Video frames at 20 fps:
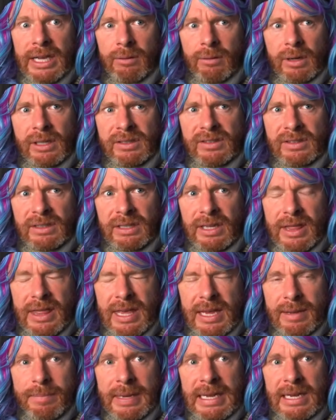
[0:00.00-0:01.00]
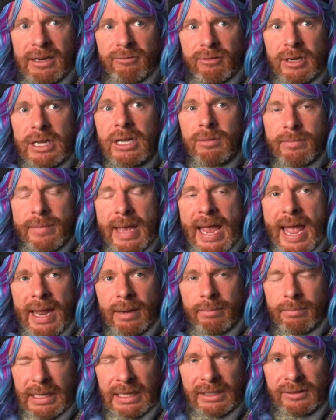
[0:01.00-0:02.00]
wants you to think being a real
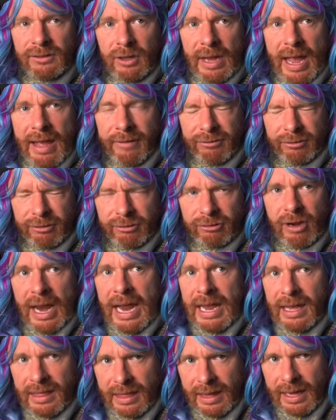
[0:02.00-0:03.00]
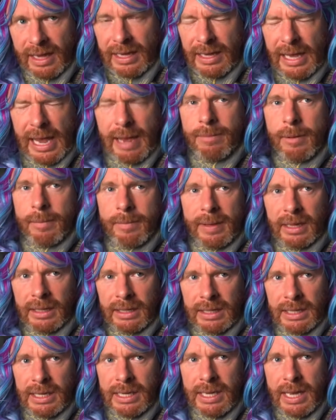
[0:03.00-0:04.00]
man means you have strength,
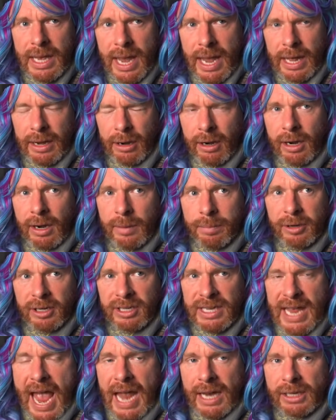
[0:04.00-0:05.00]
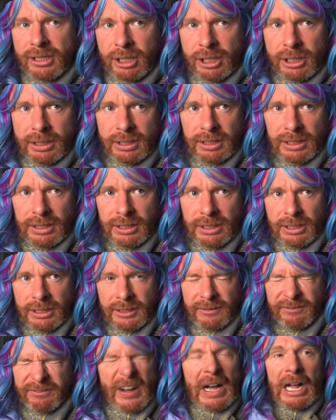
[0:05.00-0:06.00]
capability, and are a protector.
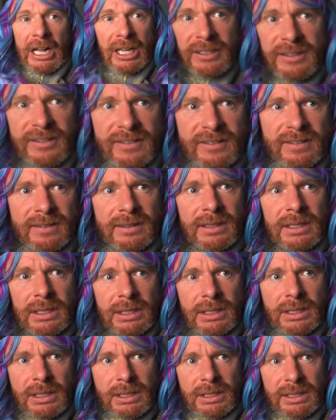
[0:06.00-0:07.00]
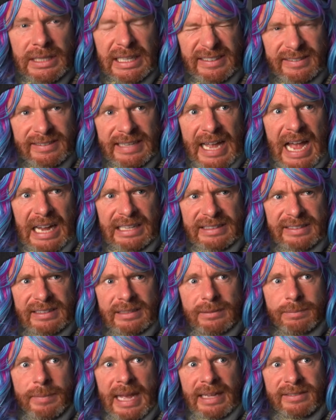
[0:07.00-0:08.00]
False! That's
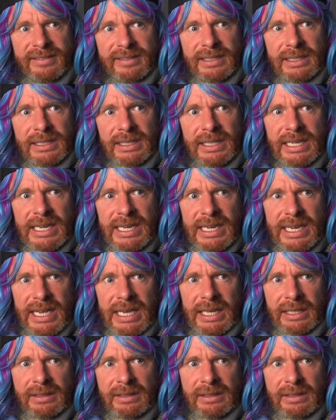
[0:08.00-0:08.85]
toxic masculinity.